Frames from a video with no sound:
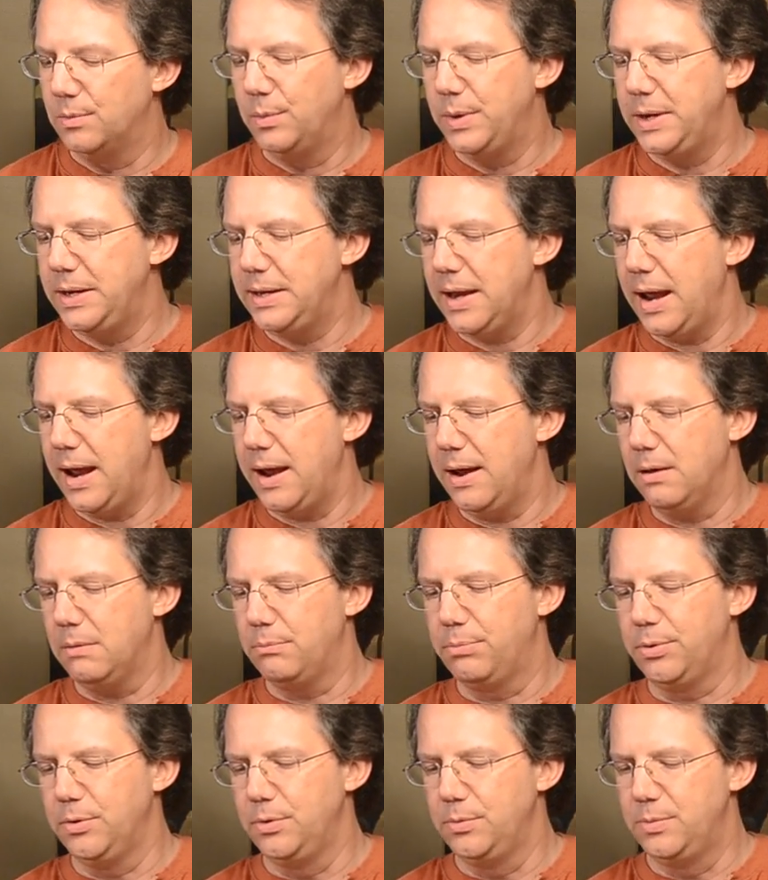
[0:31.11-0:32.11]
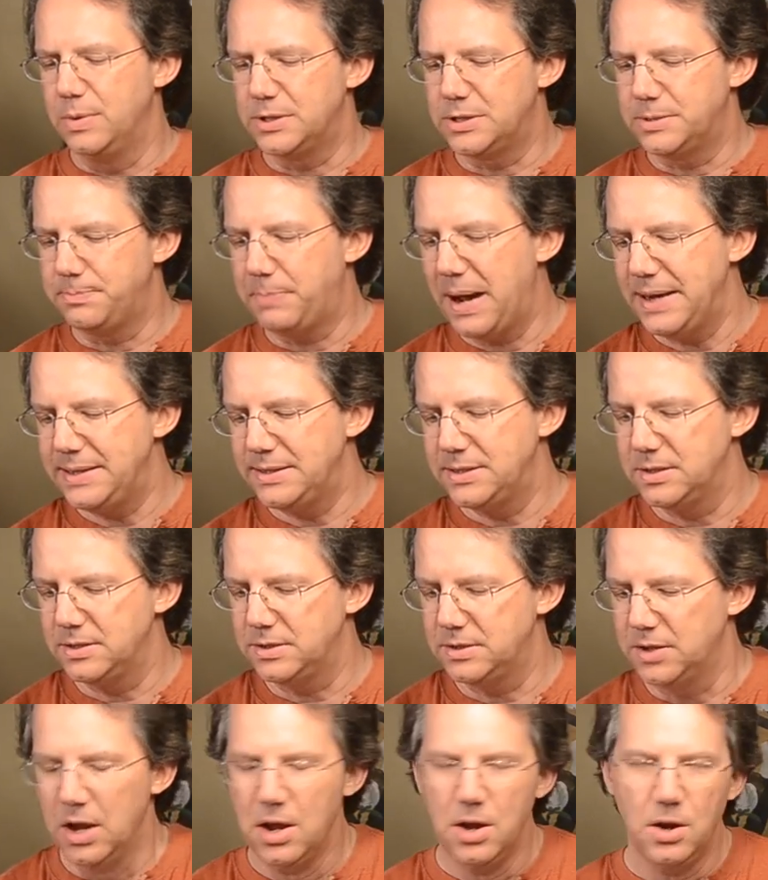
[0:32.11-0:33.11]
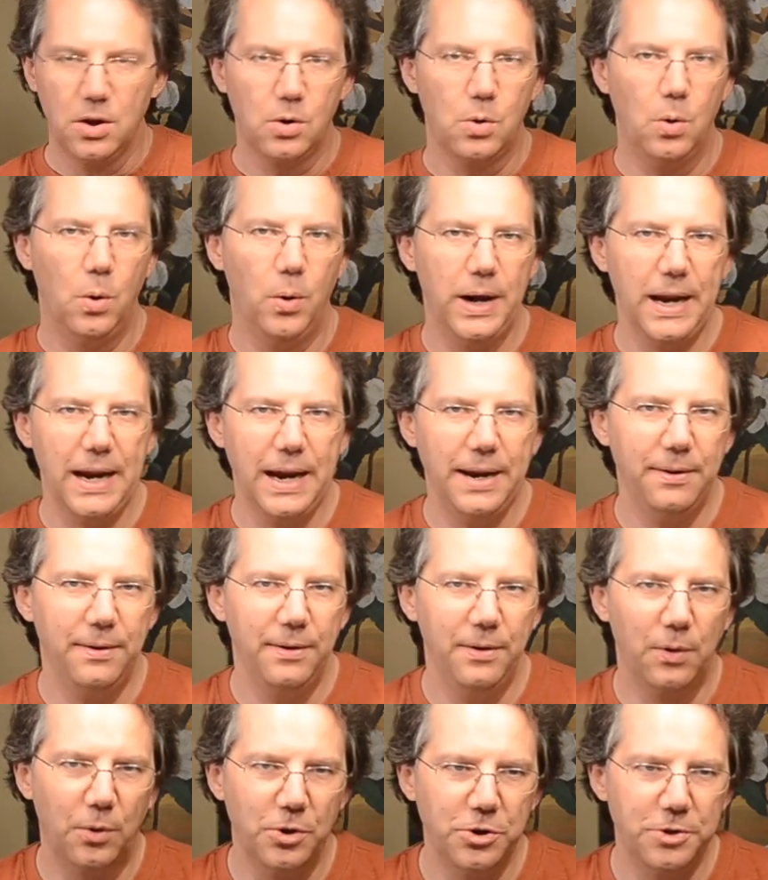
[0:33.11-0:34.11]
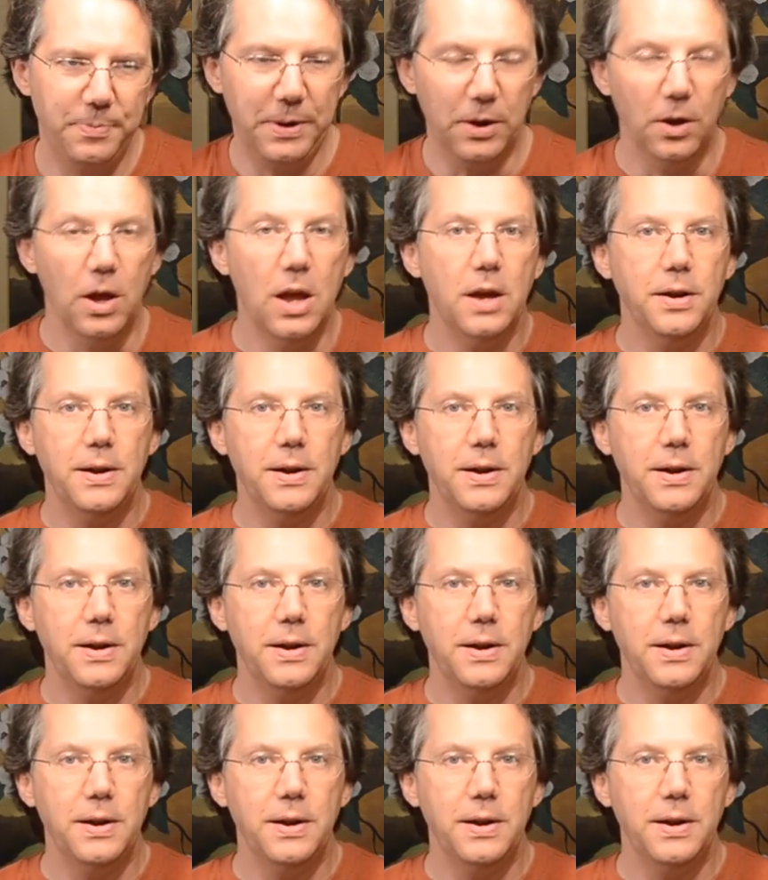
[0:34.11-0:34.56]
wheat ale brewed with spices, coriander, and orange peel.